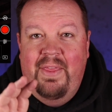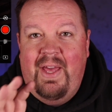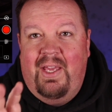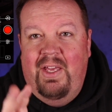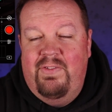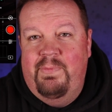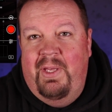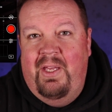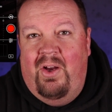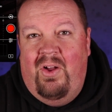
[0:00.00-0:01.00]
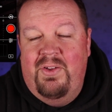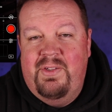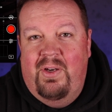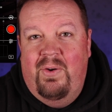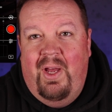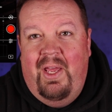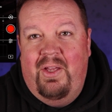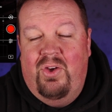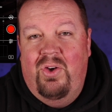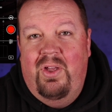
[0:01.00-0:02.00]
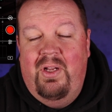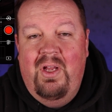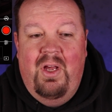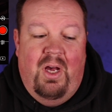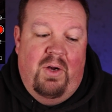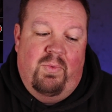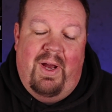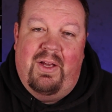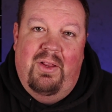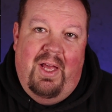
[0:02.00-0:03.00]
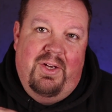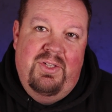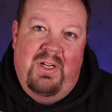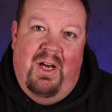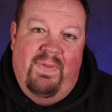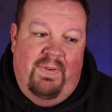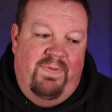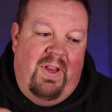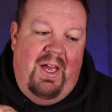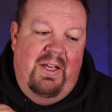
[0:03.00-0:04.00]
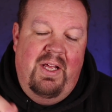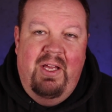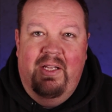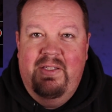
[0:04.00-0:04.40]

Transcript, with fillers: That gives me also a good uh, recollection of the flight,